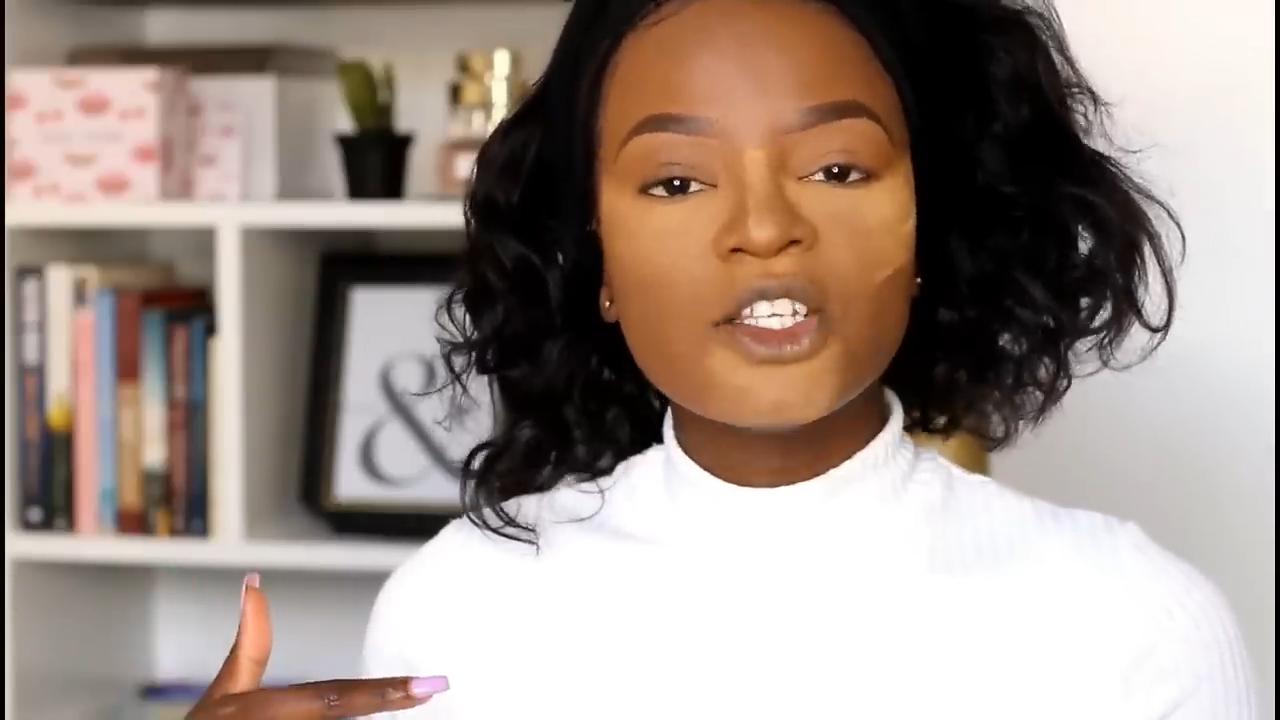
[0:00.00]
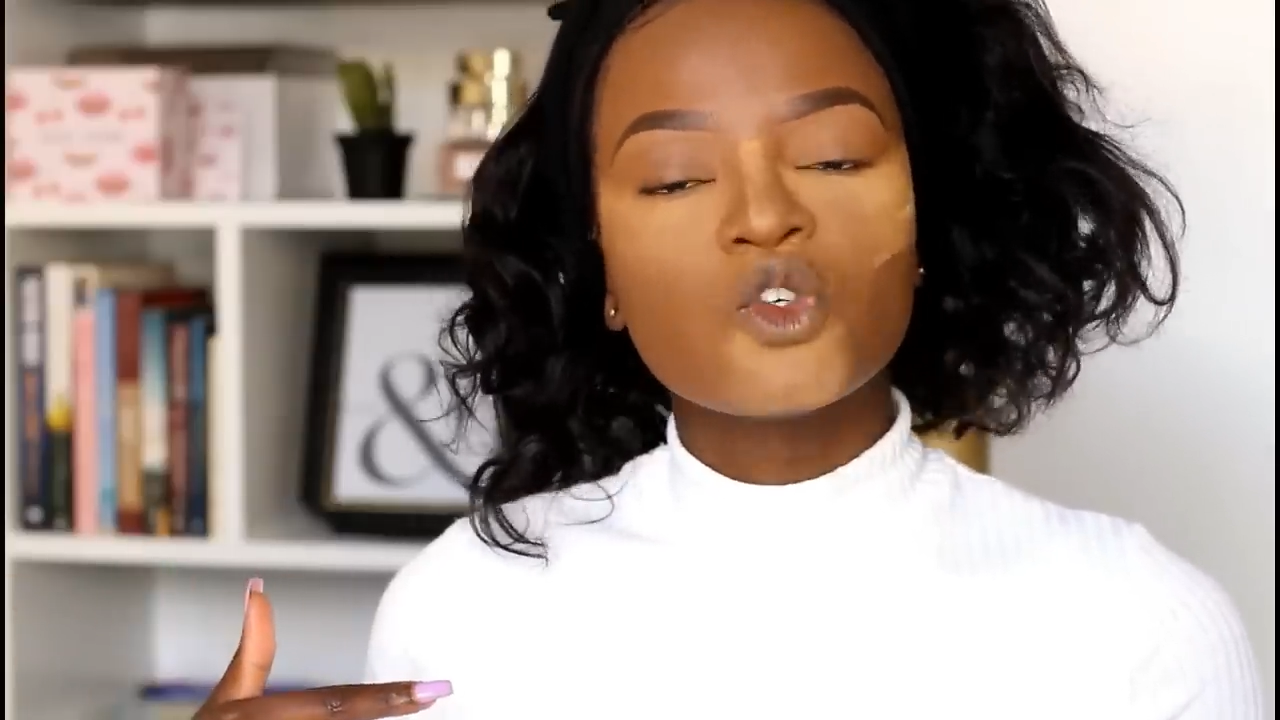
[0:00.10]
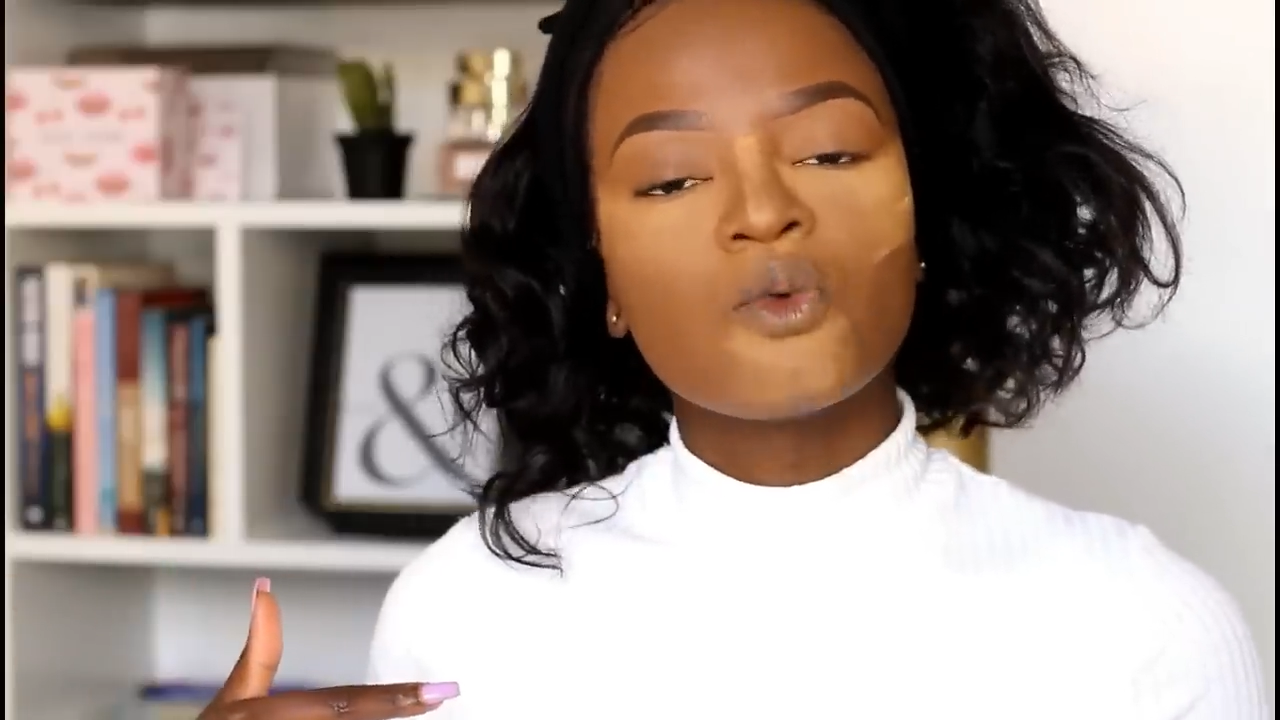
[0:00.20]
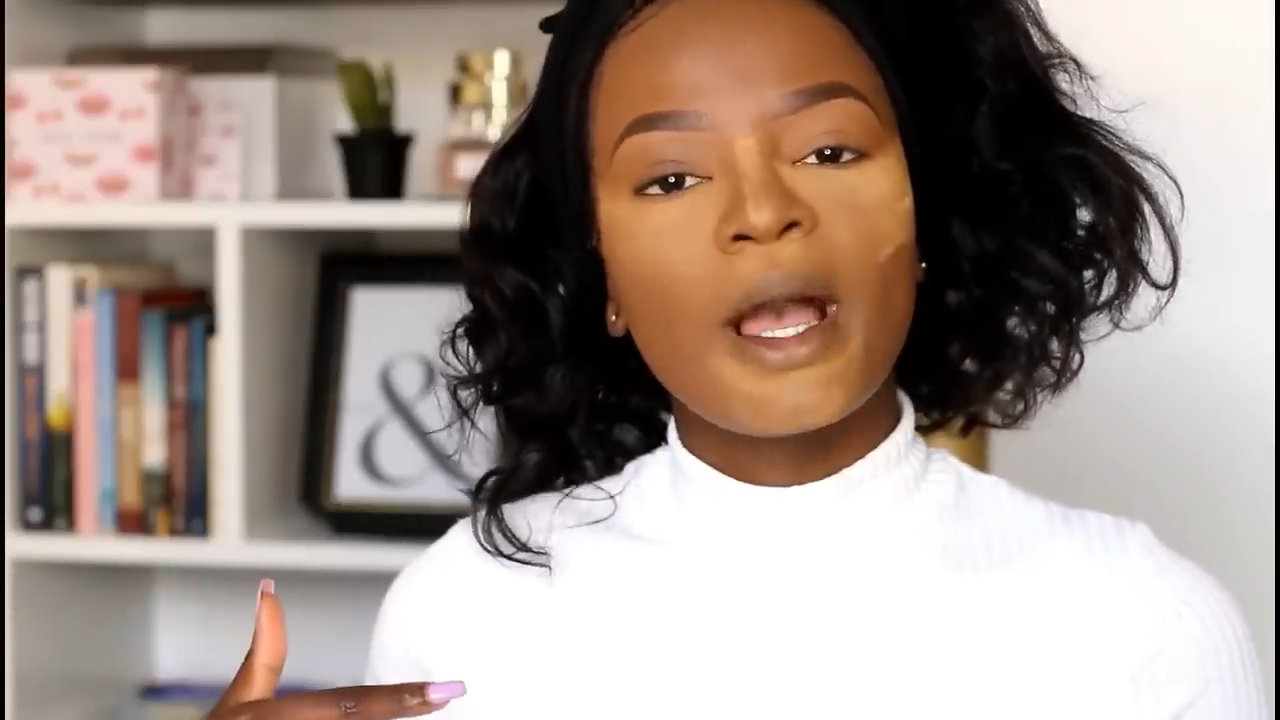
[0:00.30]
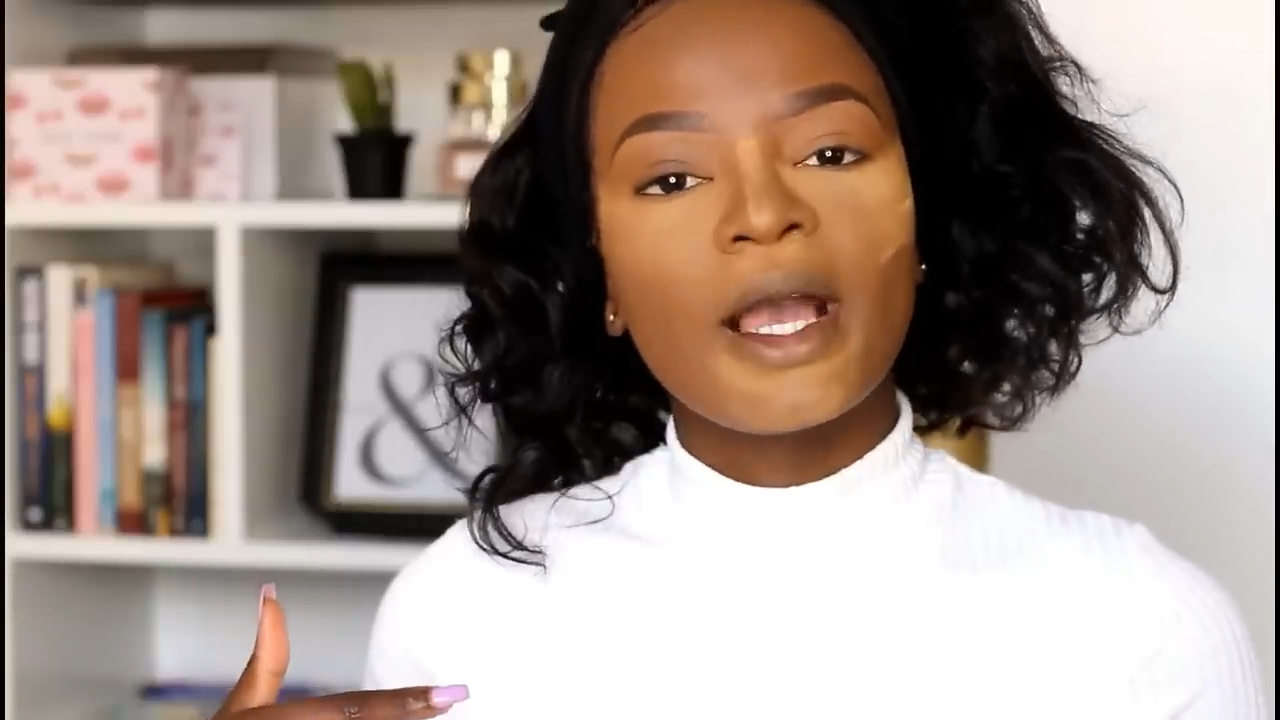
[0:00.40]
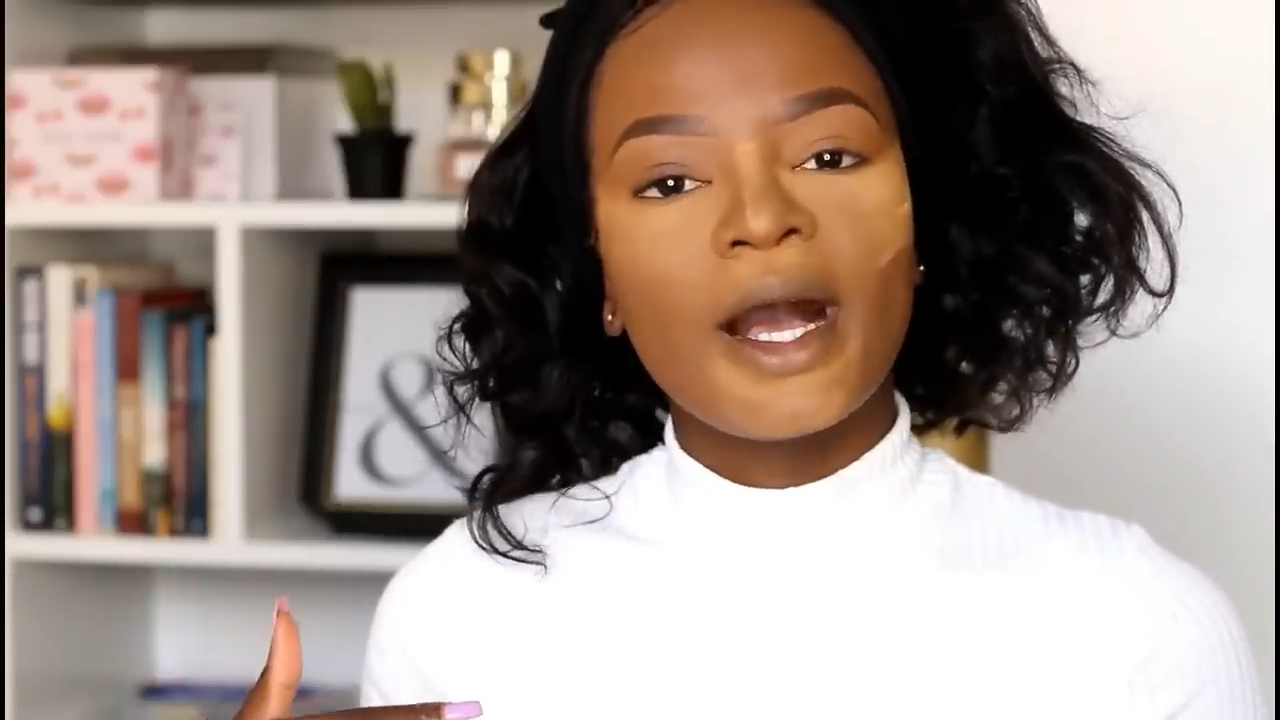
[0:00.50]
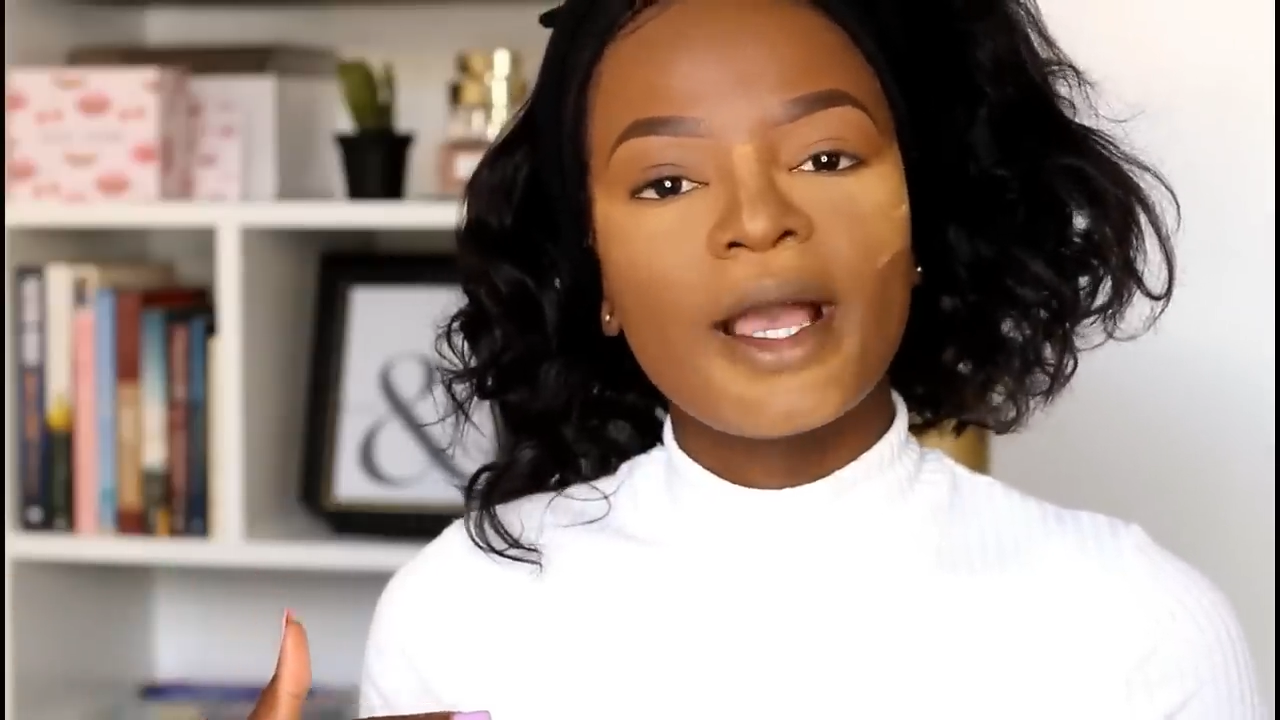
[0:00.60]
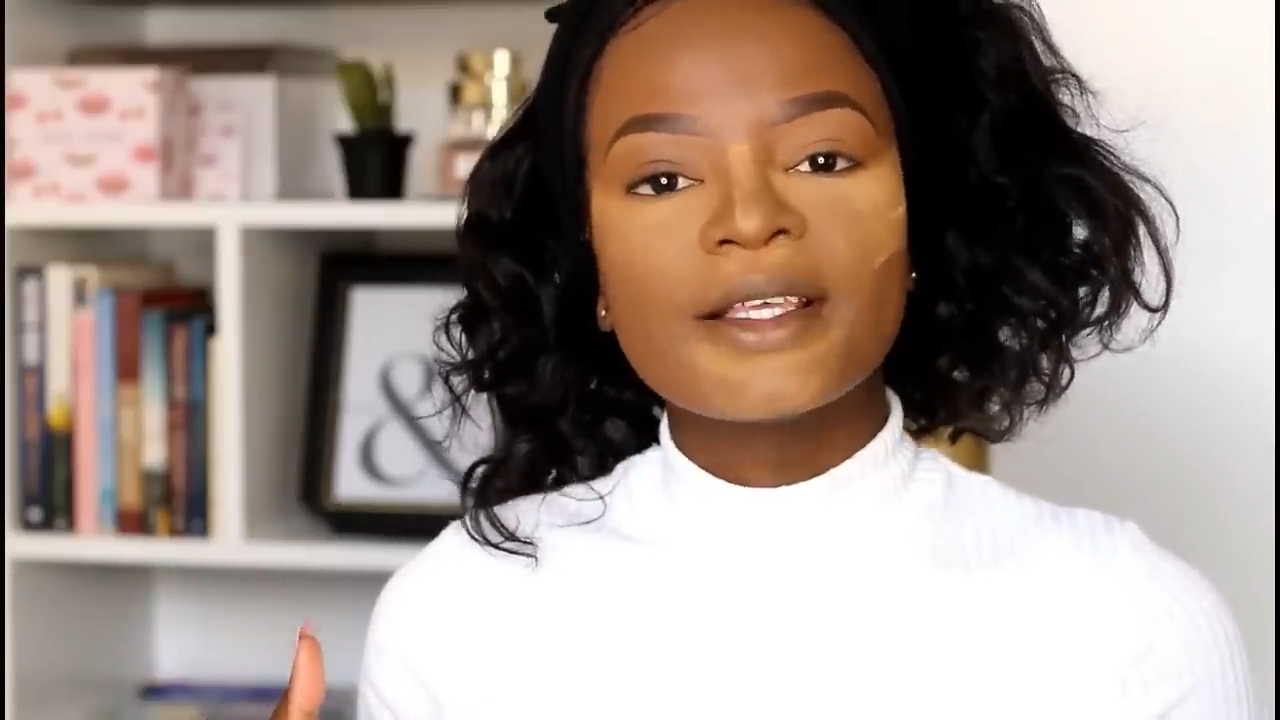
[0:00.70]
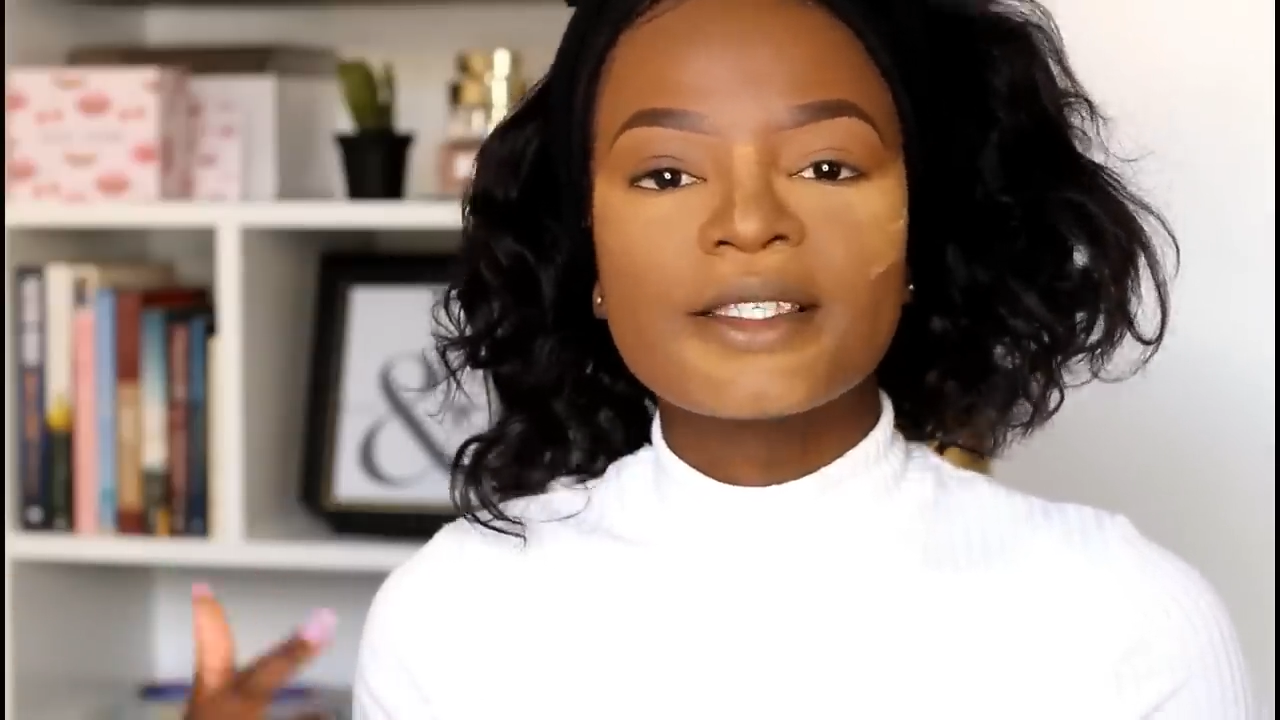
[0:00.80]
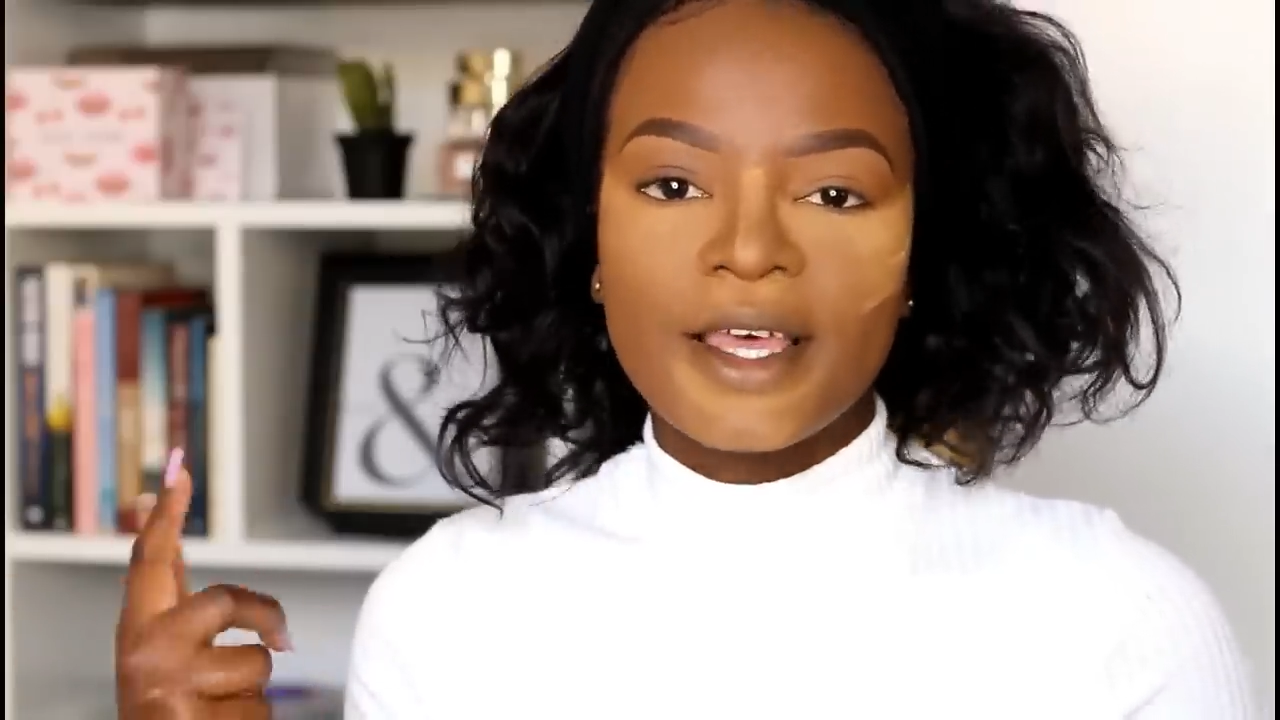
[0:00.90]
do my
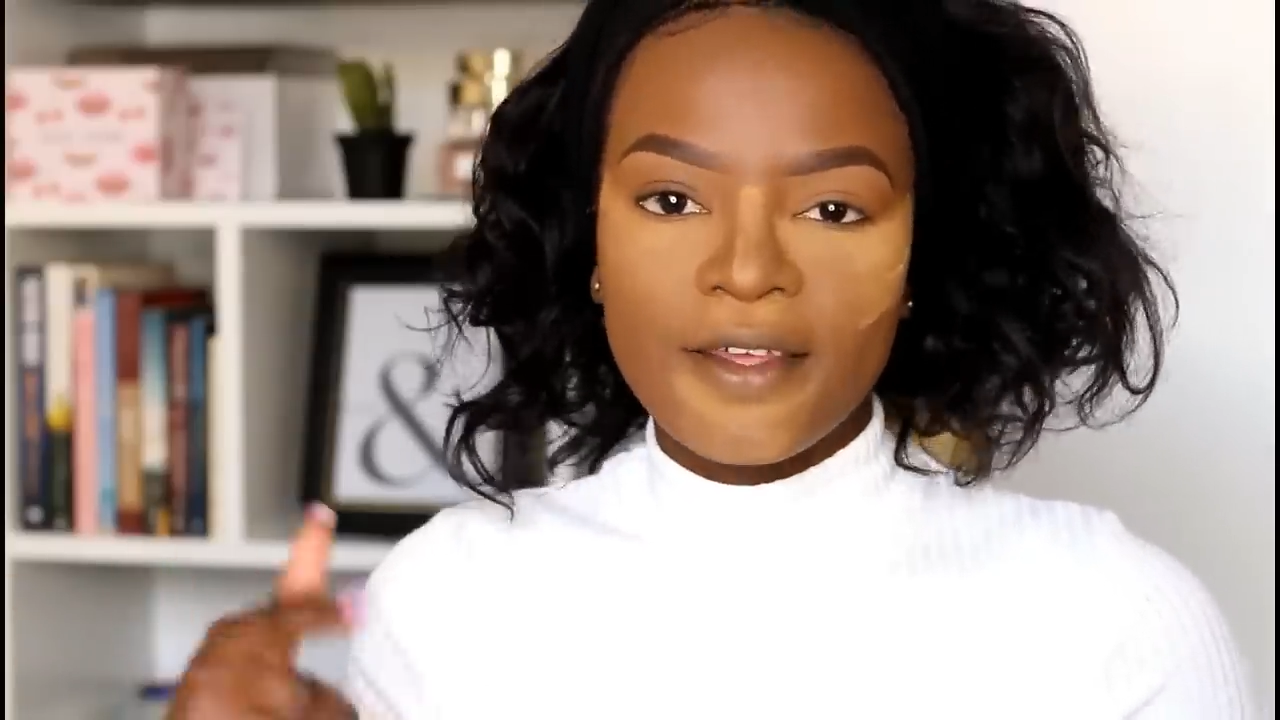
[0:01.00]
eyes,